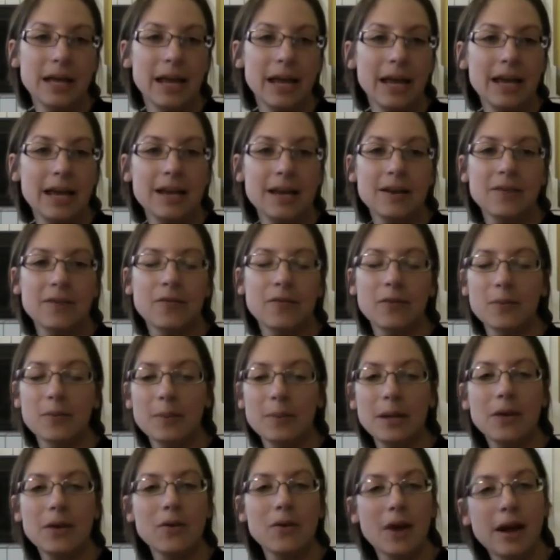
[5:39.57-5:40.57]
And for
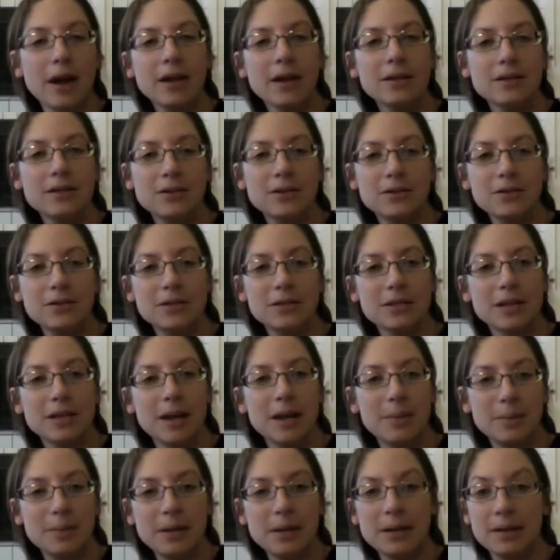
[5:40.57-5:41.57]
me, gratitude does
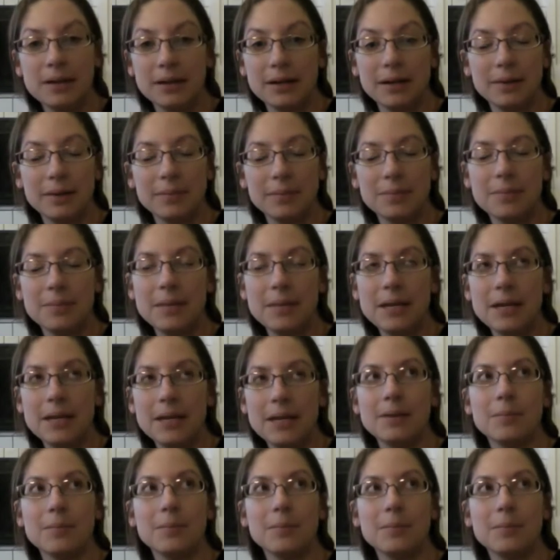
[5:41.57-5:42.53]
not mean